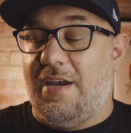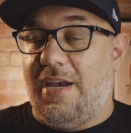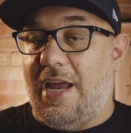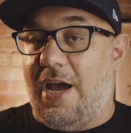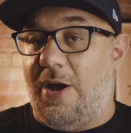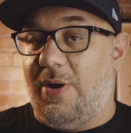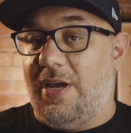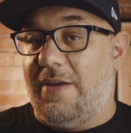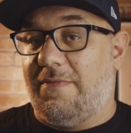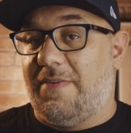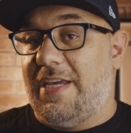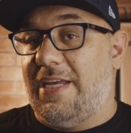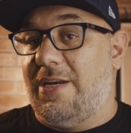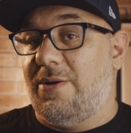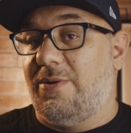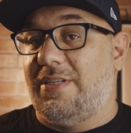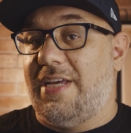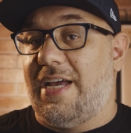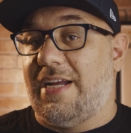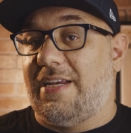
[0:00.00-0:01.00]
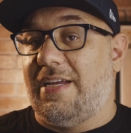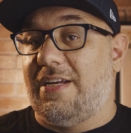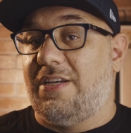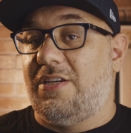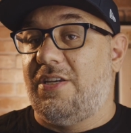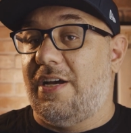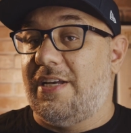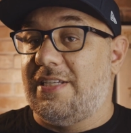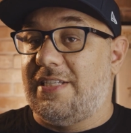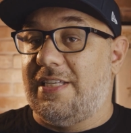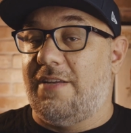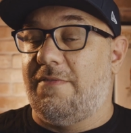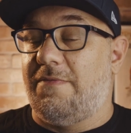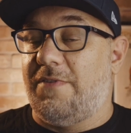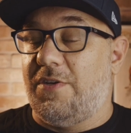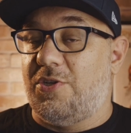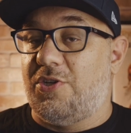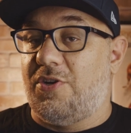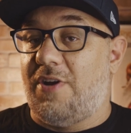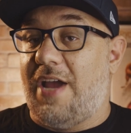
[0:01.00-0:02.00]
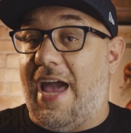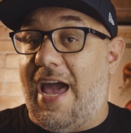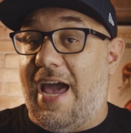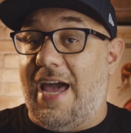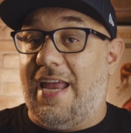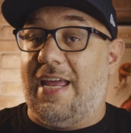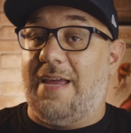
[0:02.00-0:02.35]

Now, if Kinotehnik does in the future add